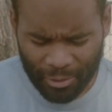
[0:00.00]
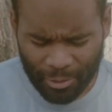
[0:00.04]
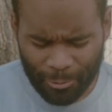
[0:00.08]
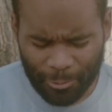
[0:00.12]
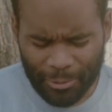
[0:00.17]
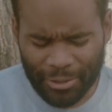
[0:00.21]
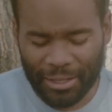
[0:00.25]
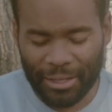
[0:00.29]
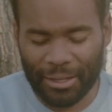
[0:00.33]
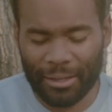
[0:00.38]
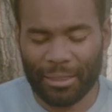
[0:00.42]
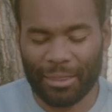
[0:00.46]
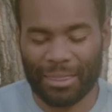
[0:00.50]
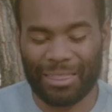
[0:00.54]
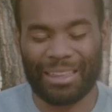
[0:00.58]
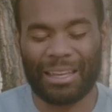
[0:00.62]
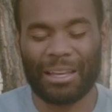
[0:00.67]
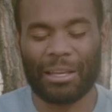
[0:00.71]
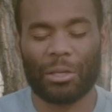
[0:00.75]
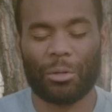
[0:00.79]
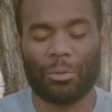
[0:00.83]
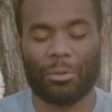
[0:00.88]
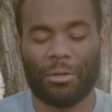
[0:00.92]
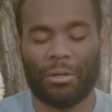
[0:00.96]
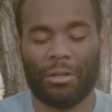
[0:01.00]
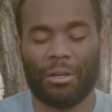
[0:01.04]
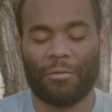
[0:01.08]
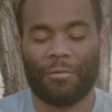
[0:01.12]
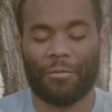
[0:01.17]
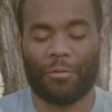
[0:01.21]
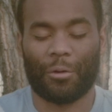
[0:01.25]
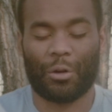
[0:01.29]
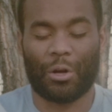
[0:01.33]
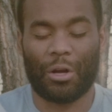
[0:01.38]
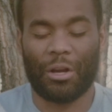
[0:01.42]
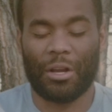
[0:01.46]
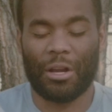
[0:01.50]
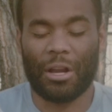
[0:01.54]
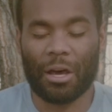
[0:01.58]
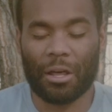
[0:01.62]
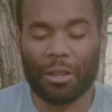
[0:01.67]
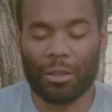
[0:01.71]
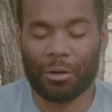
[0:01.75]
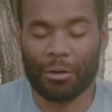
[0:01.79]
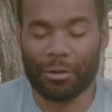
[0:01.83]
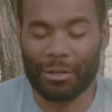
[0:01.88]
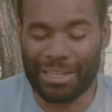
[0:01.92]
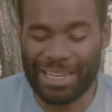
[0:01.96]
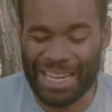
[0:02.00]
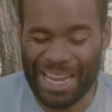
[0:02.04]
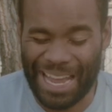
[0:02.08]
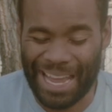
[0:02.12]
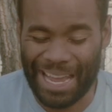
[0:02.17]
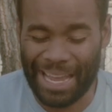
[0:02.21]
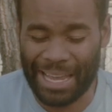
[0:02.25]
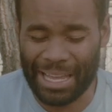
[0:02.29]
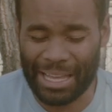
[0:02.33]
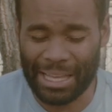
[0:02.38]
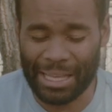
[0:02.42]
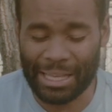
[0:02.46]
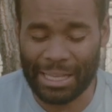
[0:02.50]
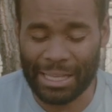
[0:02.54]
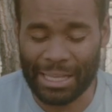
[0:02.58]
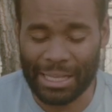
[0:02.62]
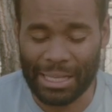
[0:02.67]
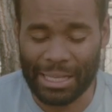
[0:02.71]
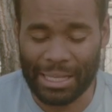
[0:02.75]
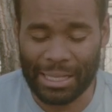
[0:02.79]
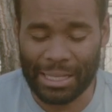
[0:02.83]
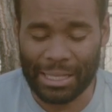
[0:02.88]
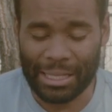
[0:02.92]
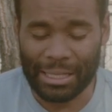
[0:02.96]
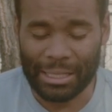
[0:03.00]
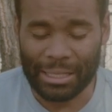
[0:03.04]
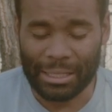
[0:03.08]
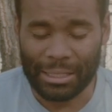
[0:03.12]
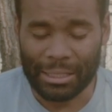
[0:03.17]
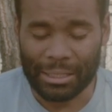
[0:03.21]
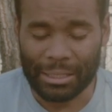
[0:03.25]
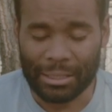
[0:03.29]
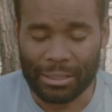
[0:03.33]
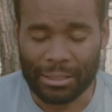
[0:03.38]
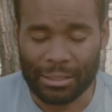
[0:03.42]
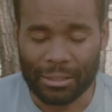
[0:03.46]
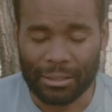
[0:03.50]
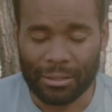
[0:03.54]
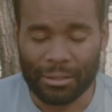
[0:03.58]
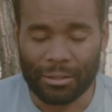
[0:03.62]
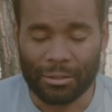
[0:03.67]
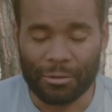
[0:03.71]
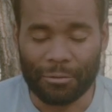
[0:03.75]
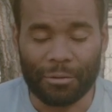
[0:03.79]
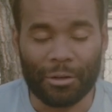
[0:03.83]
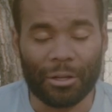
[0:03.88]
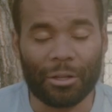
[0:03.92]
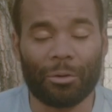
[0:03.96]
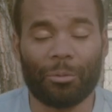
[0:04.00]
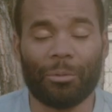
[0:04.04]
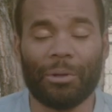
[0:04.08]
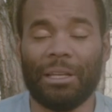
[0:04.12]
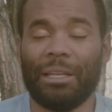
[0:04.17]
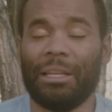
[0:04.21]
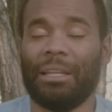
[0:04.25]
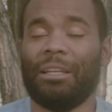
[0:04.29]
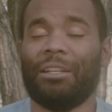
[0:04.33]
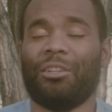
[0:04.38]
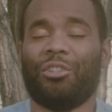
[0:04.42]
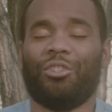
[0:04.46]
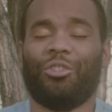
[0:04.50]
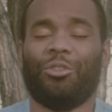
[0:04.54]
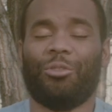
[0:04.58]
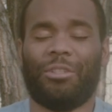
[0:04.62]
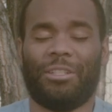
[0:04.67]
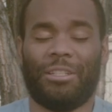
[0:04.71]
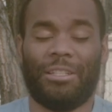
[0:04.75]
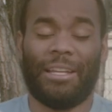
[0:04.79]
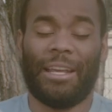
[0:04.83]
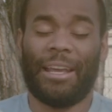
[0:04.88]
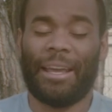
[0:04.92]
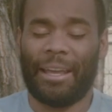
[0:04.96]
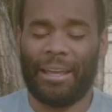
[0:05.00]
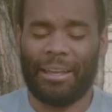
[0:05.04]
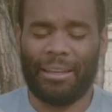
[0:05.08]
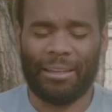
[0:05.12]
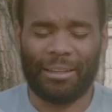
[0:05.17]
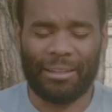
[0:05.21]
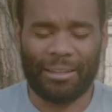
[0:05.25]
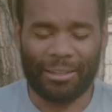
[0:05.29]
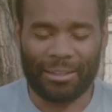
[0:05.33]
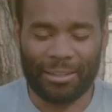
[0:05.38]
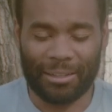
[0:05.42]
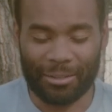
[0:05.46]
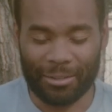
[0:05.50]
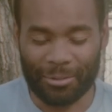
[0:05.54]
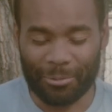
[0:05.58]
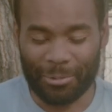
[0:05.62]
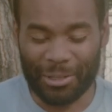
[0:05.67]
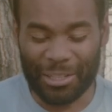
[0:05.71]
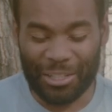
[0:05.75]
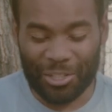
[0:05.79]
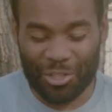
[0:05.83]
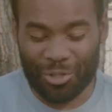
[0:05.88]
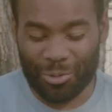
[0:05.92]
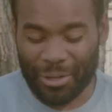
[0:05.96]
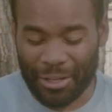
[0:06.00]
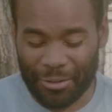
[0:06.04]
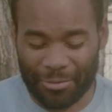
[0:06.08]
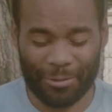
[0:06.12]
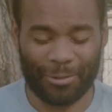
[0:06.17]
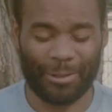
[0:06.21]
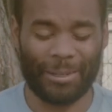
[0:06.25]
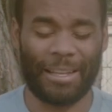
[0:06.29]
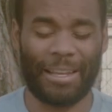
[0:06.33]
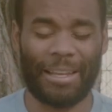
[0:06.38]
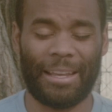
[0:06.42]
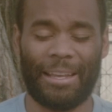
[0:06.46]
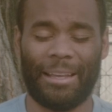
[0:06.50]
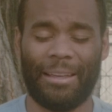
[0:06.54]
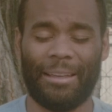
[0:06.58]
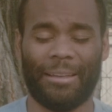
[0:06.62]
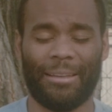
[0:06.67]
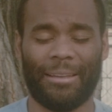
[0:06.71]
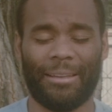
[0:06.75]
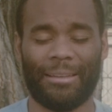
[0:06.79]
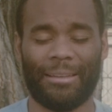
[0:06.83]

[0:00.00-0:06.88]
We can't thank you enough for another day. Father, we need you today. We need you every day.